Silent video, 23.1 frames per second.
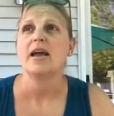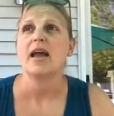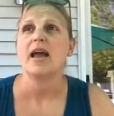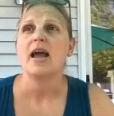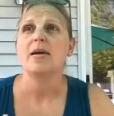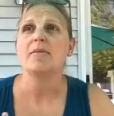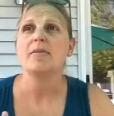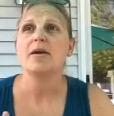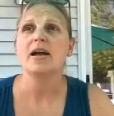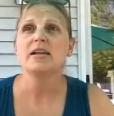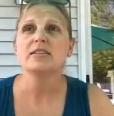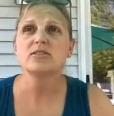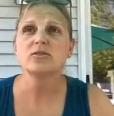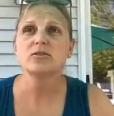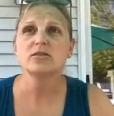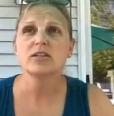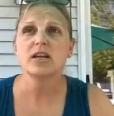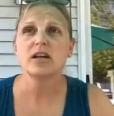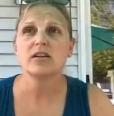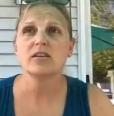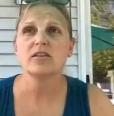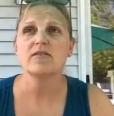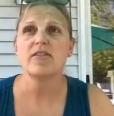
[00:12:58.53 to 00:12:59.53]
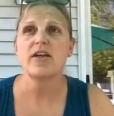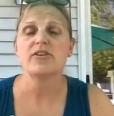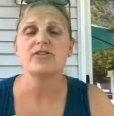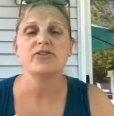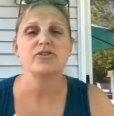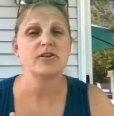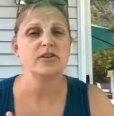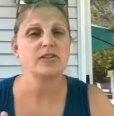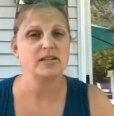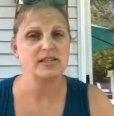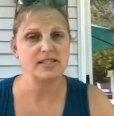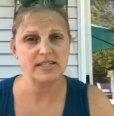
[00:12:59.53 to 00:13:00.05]
I'm not so scared of that
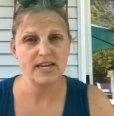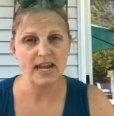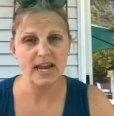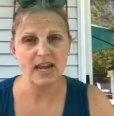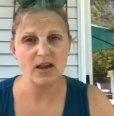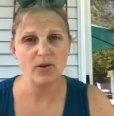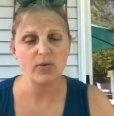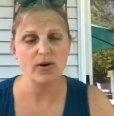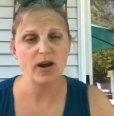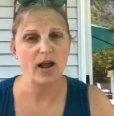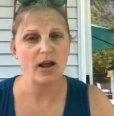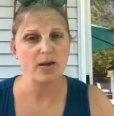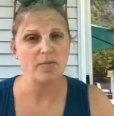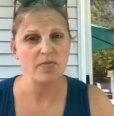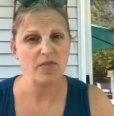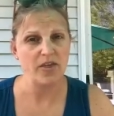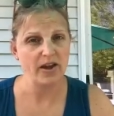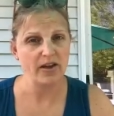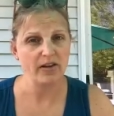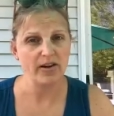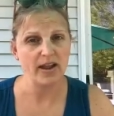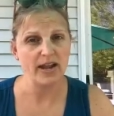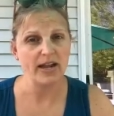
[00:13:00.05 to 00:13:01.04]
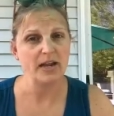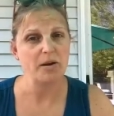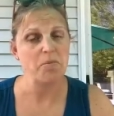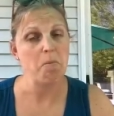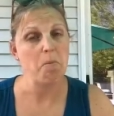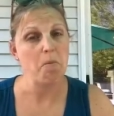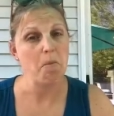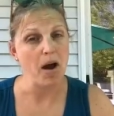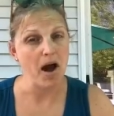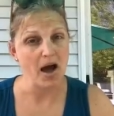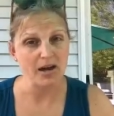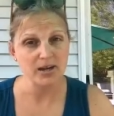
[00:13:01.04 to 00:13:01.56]
during the day when I'm there and I can
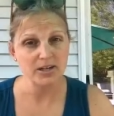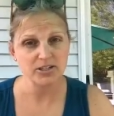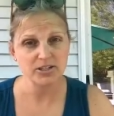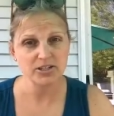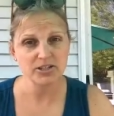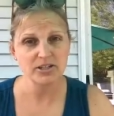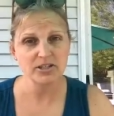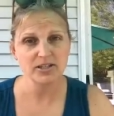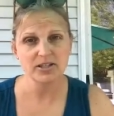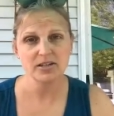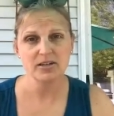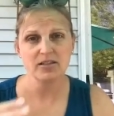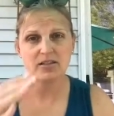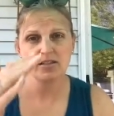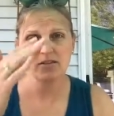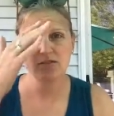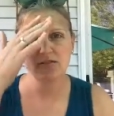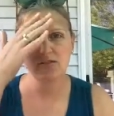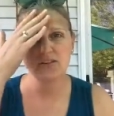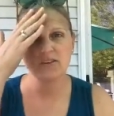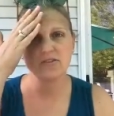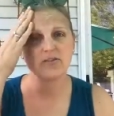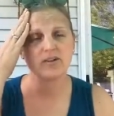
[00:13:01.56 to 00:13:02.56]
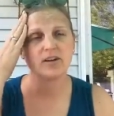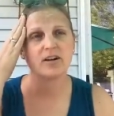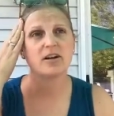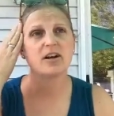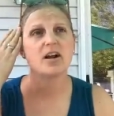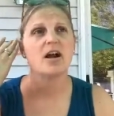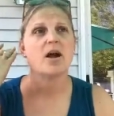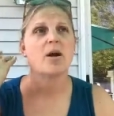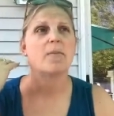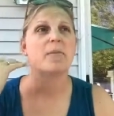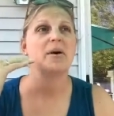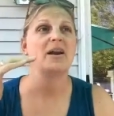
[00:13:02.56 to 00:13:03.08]
monitor the fever,
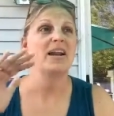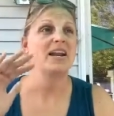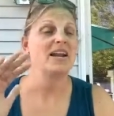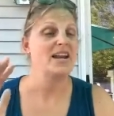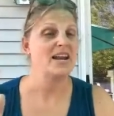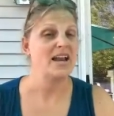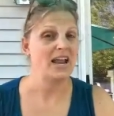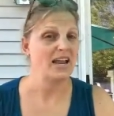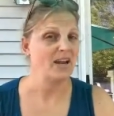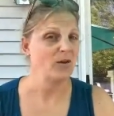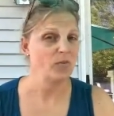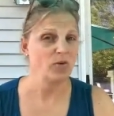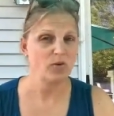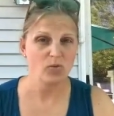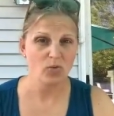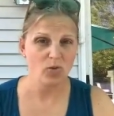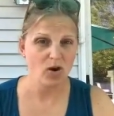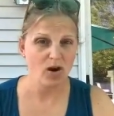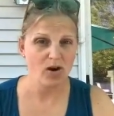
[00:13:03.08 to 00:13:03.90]
but at night when we're